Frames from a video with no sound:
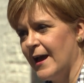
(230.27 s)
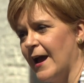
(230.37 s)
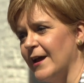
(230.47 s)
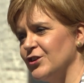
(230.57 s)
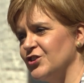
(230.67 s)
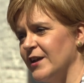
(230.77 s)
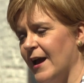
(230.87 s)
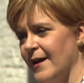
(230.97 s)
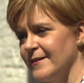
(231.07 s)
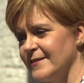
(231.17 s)
Uh, she
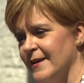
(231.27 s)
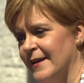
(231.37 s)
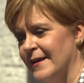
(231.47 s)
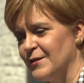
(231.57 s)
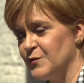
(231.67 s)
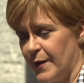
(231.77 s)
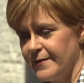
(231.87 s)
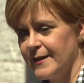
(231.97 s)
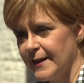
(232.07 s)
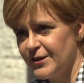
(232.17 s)
has
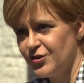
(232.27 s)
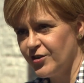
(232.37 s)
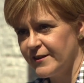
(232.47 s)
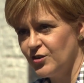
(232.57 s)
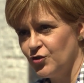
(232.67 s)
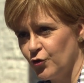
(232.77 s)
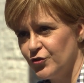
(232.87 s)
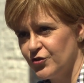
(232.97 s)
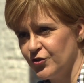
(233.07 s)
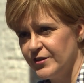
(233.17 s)
spent the election trying to dodge
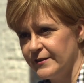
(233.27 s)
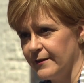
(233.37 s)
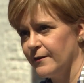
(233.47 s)
scrutiny